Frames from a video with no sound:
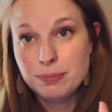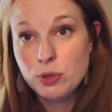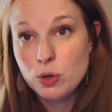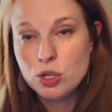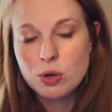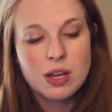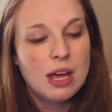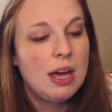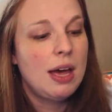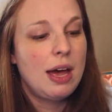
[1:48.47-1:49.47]
no joke.
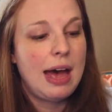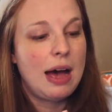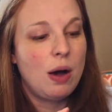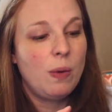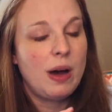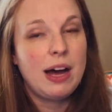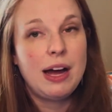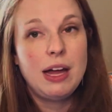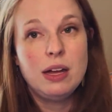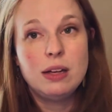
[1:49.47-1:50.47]
How
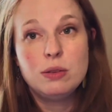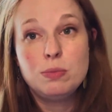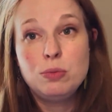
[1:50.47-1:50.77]
I